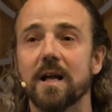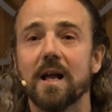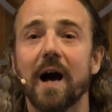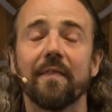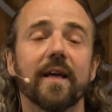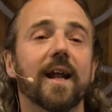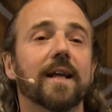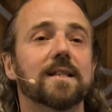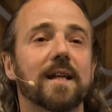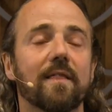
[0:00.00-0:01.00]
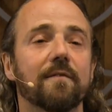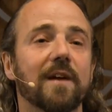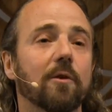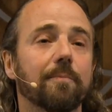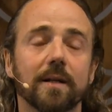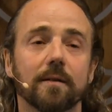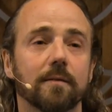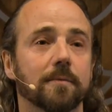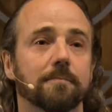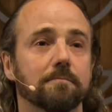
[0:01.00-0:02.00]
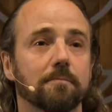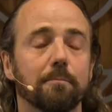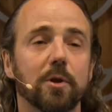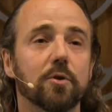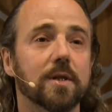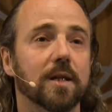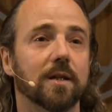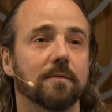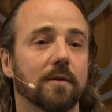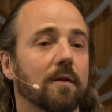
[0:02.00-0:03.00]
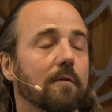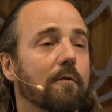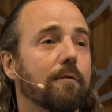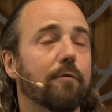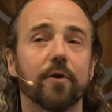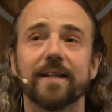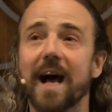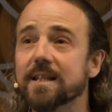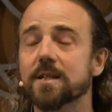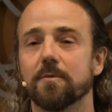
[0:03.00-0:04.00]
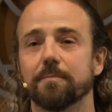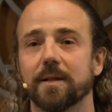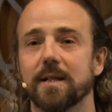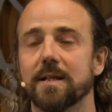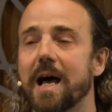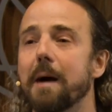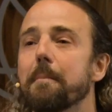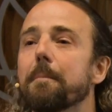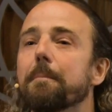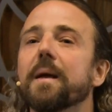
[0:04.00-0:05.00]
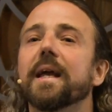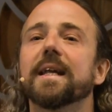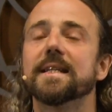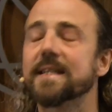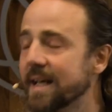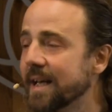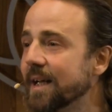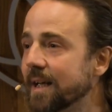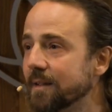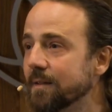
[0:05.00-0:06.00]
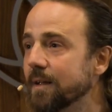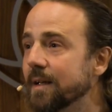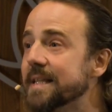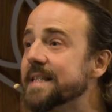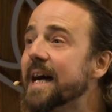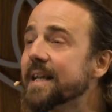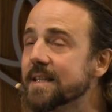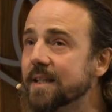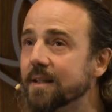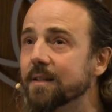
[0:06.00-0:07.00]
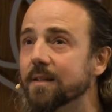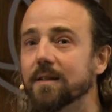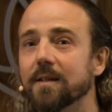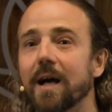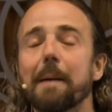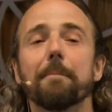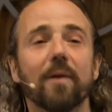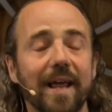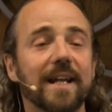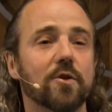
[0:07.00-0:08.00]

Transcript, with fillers: and then I start developing music for dance companies, and being in Senegal, dancing and playing